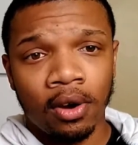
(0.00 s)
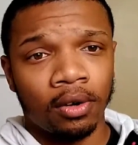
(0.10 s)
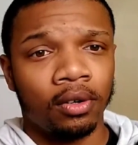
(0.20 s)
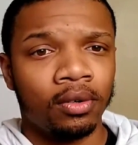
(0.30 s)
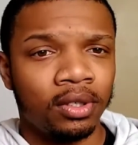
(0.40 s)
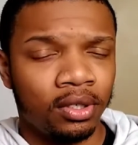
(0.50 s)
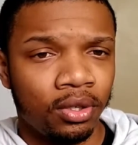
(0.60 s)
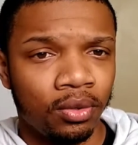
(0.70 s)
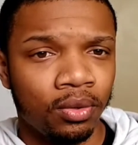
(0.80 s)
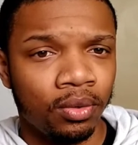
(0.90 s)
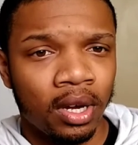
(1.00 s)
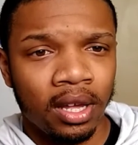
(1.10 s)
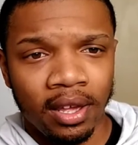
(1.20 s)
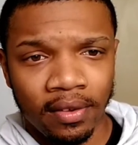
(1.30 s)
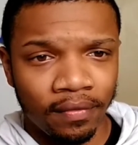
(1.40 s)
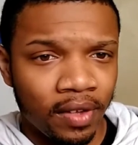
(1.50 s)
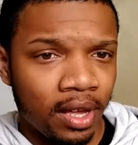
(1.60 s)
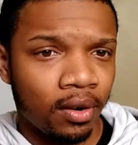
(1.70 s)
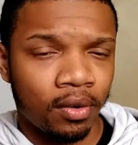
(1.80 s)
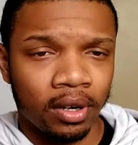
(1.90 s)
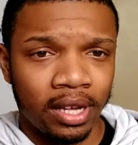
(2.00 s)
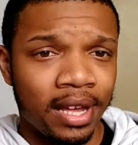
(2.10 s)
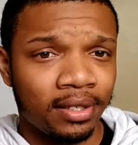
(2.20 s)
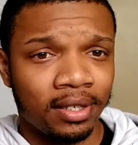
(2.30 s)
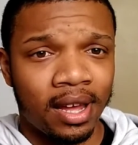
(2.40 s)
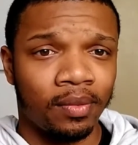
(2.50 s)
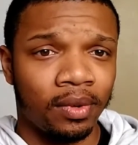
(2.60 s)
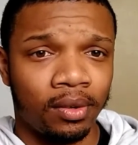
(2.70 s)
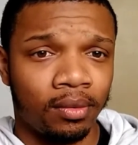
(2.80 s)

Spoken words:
or going to the event or occasion that